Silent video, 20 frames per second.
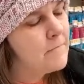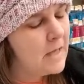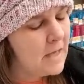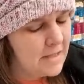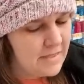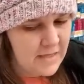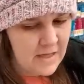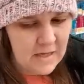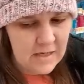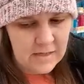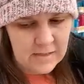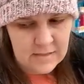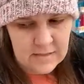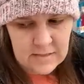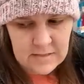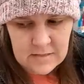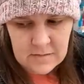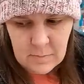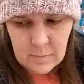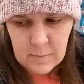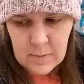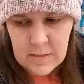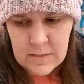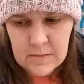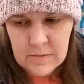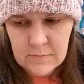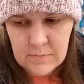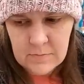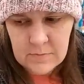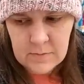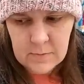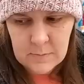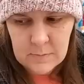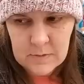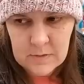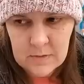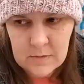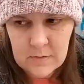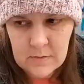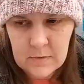I thought I needed some buttons for
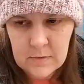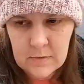something.